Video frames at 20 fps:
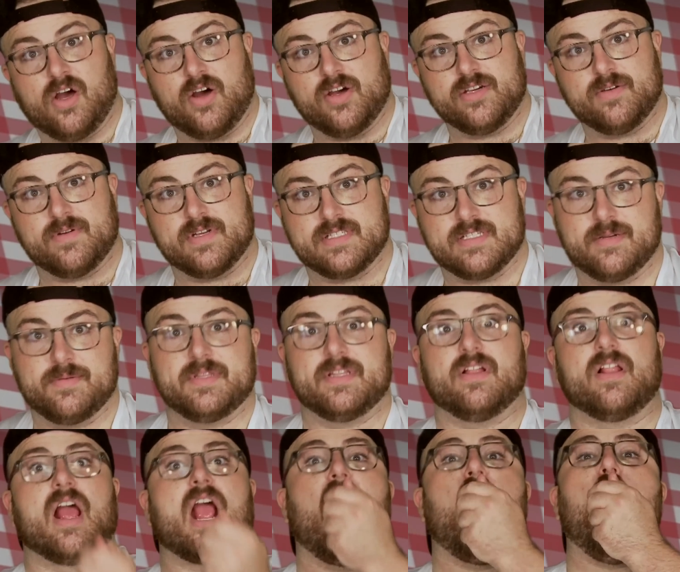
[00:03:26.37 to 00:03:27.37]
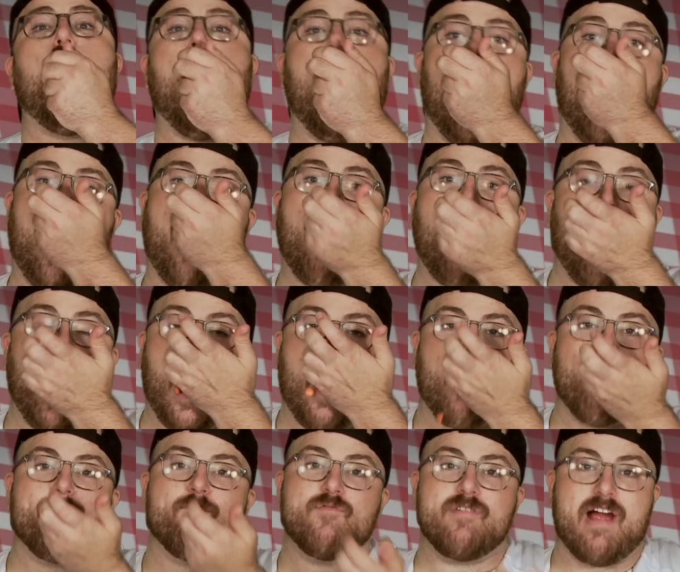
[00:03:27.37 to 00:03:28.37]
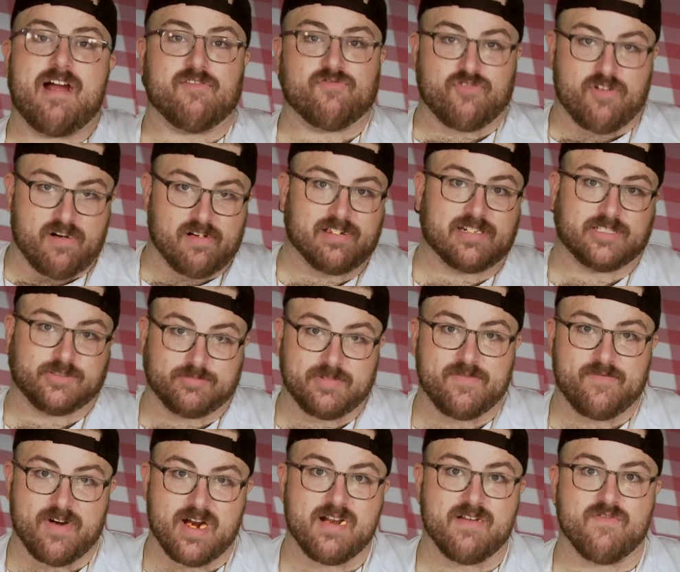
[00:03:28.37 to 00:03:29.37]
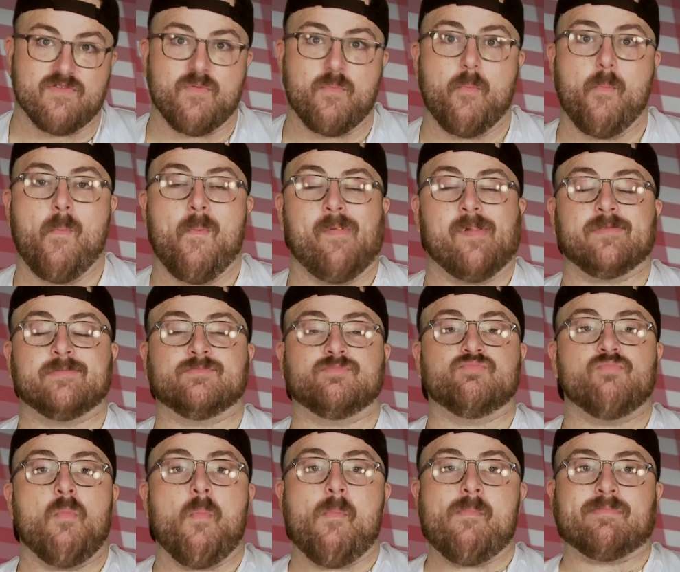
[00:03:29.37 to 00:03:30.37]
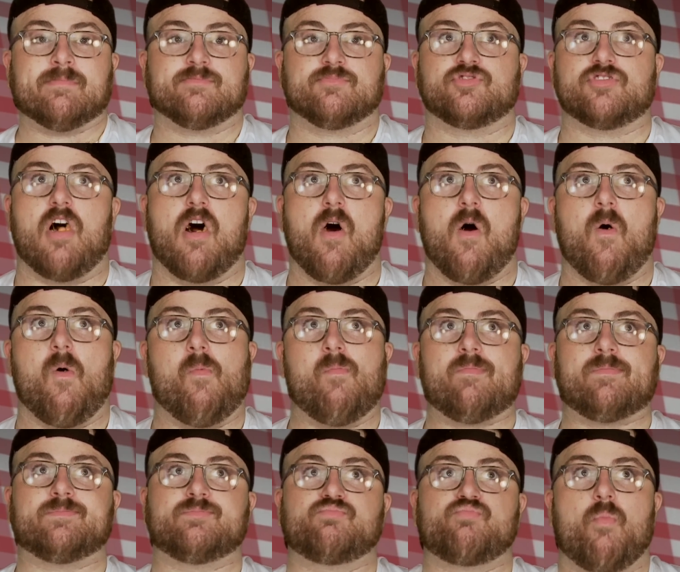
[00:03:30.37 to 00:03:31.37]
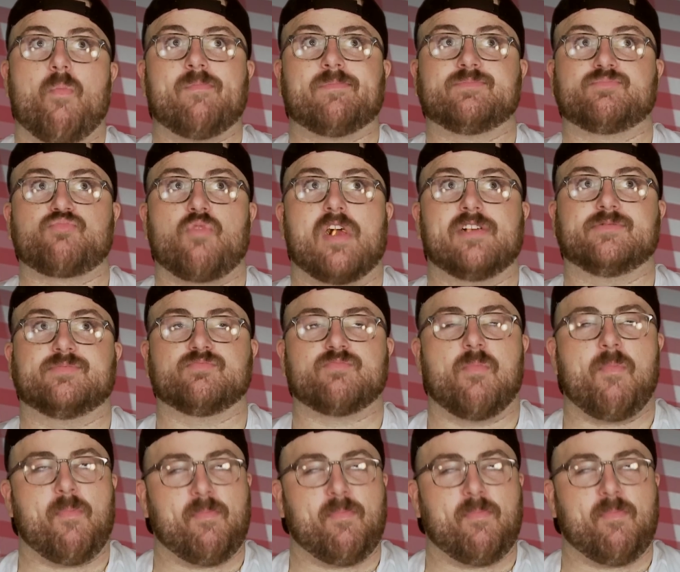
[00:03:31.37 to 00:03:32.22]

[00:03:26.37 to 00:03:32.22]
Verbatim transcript: Oh, you want some? And they're like, yeah, sure, let's be friends. So, like,